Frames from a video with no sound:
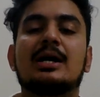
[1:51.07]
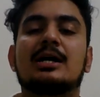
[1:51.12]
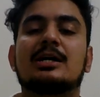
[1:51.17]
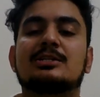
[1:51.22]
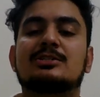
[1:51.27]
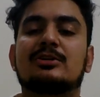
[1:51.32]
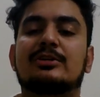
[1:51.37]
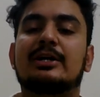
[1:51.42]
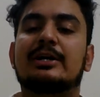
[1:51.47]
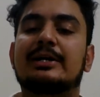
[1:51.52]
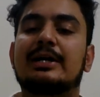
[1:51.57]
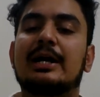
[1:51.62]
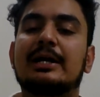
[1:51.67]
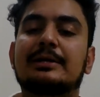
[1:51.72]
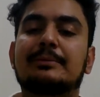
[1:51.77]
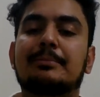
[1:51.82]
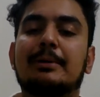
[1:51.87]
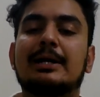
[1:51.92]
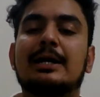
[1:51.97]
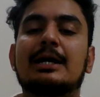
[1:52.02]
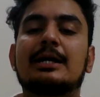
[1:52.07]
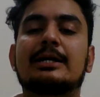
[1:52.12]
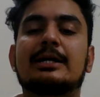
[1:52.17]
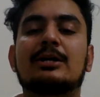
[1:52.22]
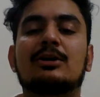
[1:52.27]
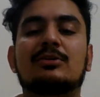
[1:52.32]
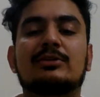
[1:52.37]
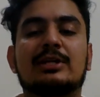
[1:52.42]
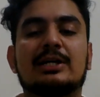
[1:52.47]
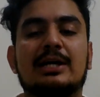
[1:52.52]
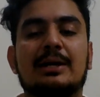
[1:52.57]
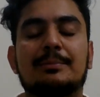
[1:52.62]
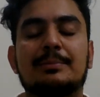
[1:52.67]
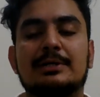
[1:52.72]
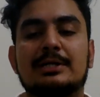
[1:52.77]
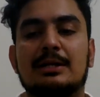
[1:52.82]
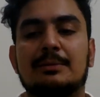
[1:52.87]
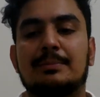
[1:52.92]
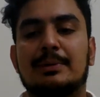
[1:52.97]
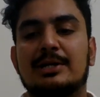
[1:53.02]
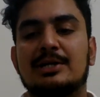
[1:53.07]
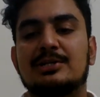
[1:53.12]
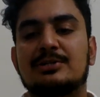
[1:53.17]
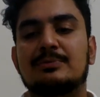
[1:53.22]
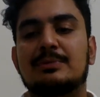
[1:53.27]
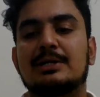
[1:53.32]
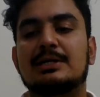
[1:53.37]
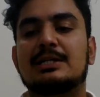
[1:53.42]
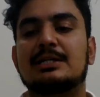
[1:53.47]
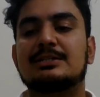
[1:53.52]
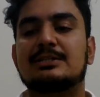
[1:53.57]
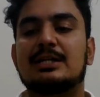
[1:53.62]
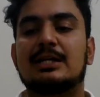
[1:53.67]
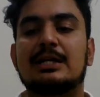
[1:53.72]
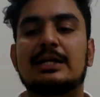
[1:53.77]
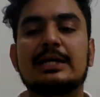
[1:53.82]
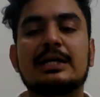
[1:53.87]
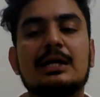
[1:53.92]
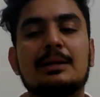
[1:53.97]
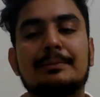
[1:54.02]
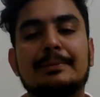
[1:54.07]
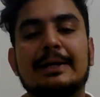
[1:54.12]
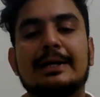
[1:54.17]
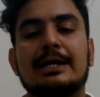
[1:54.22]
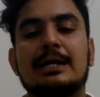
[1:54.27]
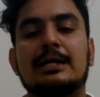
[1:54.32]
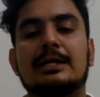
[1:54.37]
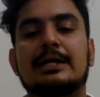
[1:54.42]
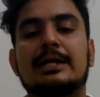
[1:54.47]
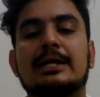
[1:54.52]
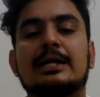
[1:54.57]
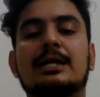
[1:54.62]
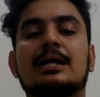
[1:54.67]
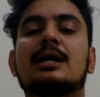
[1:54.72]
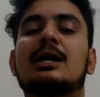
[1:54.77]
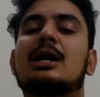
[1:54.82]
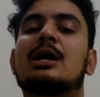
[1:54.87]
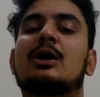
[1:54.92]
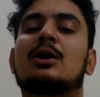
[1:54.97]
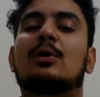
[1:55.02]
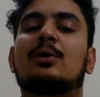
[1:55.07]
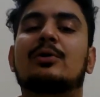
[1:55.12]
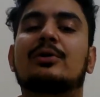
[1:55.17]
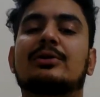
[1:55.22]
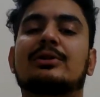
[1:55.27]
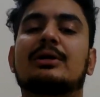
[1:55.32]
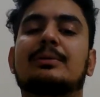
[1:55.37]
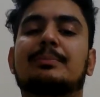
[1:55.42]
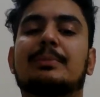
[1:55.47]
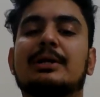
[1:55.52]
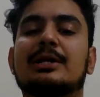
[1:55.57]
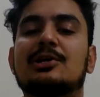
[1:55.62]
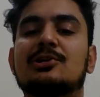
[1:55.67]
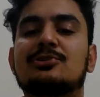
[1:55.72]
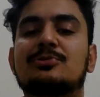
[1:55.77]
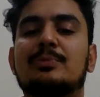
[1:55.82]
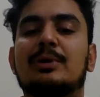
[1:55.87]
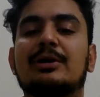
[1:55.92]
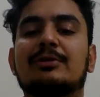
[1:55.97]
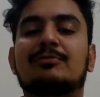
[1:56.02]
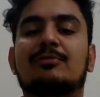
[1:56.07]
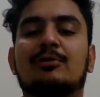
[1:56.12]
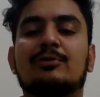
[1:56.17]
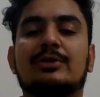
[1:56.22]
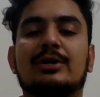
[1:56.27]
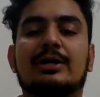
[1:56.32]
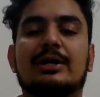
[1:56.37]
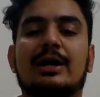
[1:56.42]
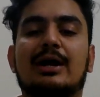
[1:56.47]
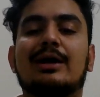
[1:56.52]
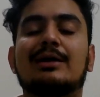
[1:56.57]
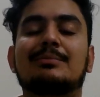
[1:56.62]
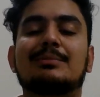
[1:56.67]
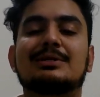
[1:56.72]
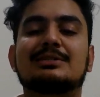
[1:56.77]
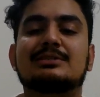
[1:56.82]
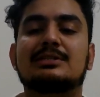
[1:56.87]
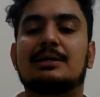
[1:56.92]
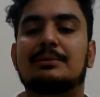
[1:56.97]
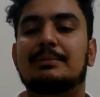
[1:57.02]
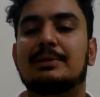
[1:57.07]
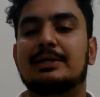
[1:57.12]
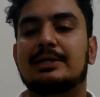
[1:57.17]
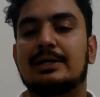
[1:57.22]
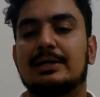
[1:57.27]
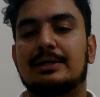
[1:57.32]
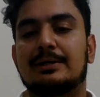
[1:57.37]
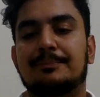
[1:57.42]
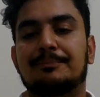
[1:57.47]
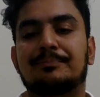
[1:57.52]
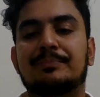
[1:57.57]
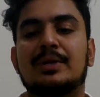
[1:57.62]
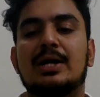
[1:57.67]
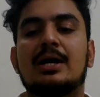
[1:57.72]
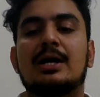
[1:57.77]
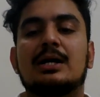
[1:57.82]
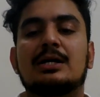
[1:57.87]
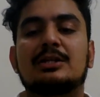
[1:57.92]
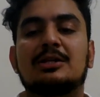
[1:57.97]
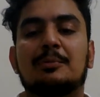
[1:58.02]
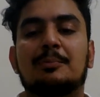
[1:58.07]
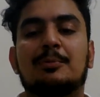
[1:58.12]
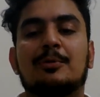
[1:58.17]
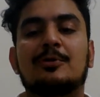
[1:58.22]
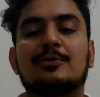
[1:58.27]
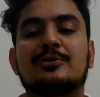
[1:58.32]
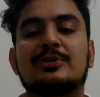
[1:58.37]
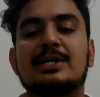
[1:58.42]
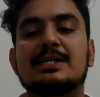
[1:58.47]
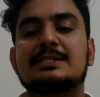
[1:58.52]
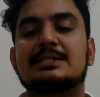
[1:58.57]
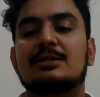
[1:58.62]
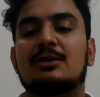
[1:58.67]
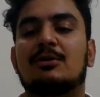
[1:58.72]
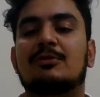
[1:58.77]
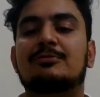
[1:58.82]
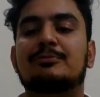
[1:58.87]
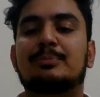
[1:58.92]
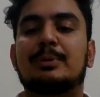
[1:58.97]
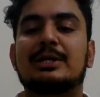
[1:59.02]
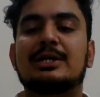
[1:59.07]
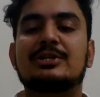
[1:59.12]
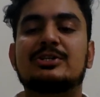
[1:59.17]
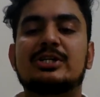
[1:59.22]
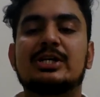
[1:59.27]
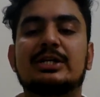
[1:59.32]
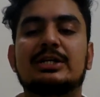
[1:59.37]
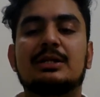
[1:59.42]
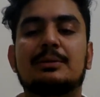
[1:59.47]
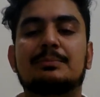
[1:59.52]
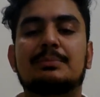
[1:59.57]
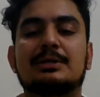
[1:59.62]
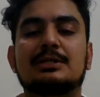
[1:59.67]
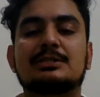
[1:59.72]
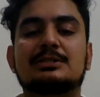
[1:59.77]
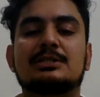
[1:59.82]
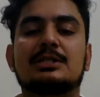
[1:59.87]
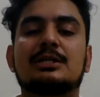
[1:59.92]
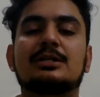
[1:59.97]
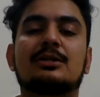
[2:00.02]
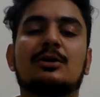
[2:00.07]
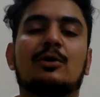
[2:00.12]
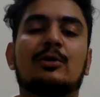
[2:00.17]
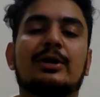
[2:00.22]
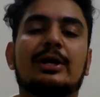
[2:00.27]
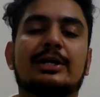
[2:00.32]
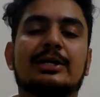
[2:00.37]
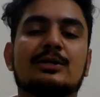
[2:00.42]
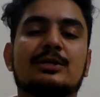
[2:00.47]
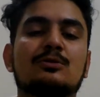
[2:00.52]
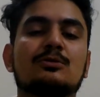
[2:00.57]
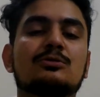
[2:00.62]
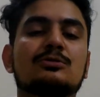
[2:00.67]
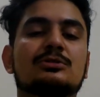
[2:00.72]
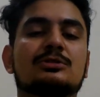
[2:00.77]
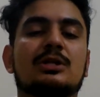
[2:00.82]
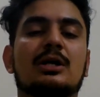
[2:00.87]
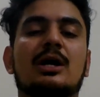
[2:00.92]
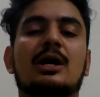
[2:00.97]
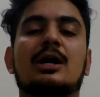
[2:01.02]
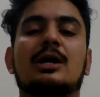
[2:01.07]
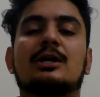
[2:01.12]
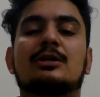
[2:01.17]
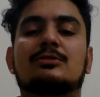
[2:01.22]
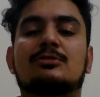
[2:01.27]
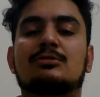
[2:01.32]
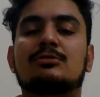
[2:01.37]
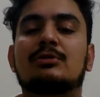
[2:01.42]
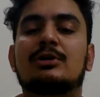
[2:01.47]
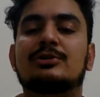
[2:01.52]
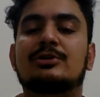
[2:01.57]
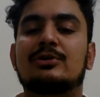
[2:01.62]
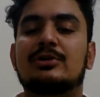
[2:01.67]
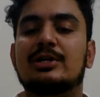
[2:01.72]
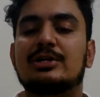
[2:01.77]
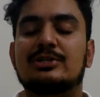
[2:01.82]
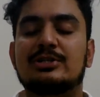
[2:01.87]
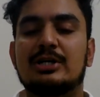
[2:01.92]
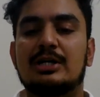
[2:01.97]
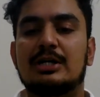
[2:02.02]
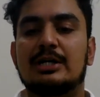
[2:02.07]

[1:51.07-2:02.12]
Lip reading: So the death penalty or the capital punishment is the legal penalty or the punishment for the crime as committed. The process of punishing the person or accused through a judicial